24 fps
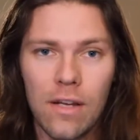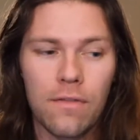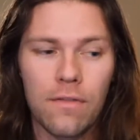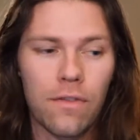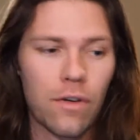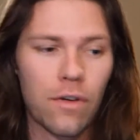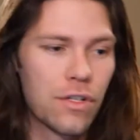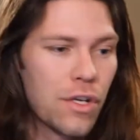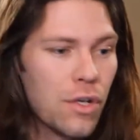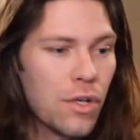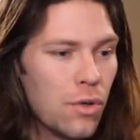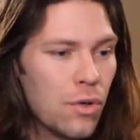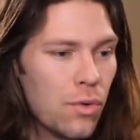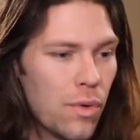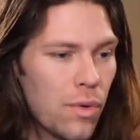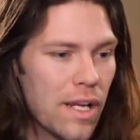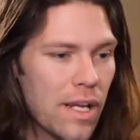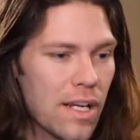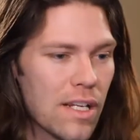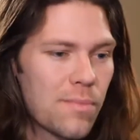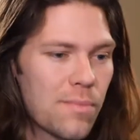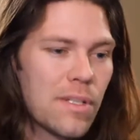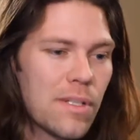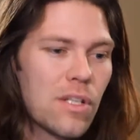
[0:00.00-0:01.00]
For 2
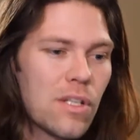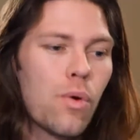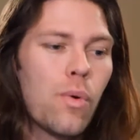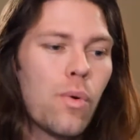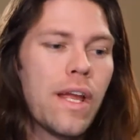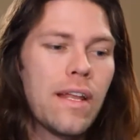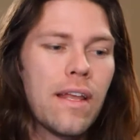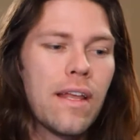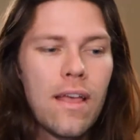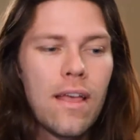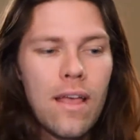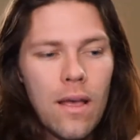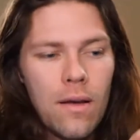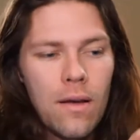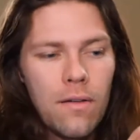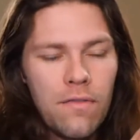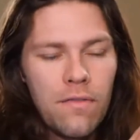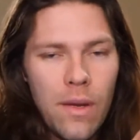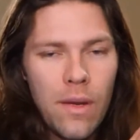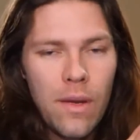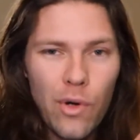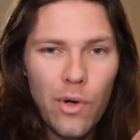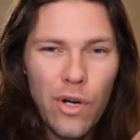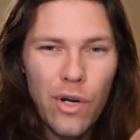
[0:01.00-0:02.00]
weeks between
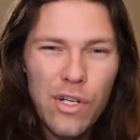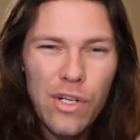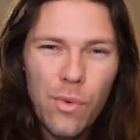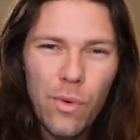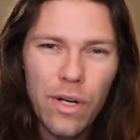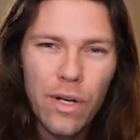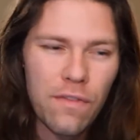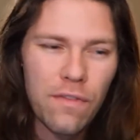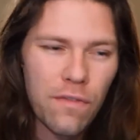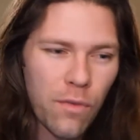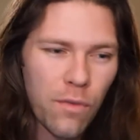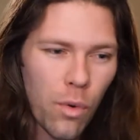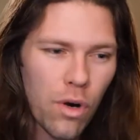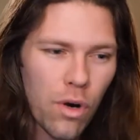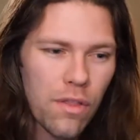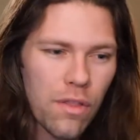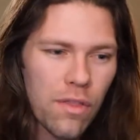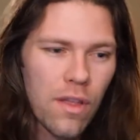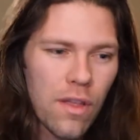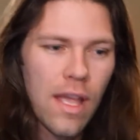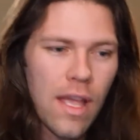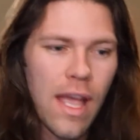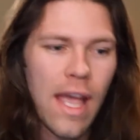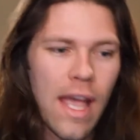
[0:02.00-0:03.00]
February
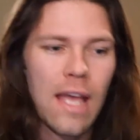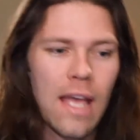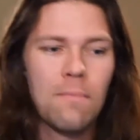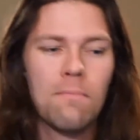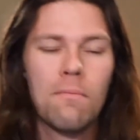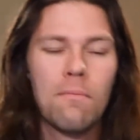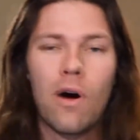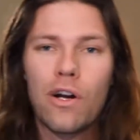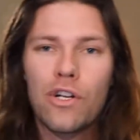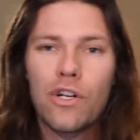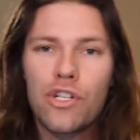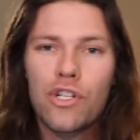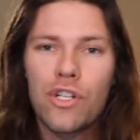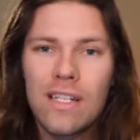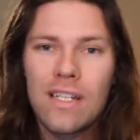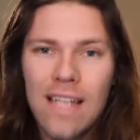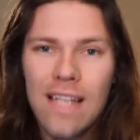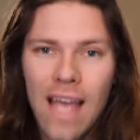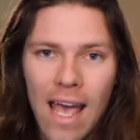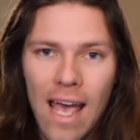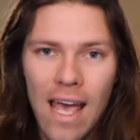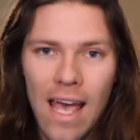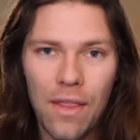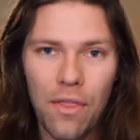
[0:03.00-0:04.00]
24th and March
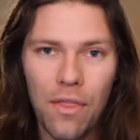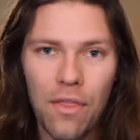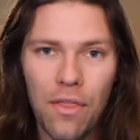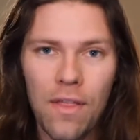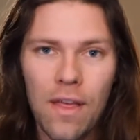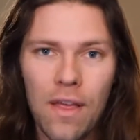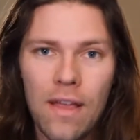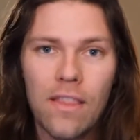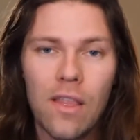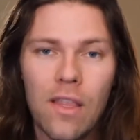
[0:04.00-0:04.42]
10th,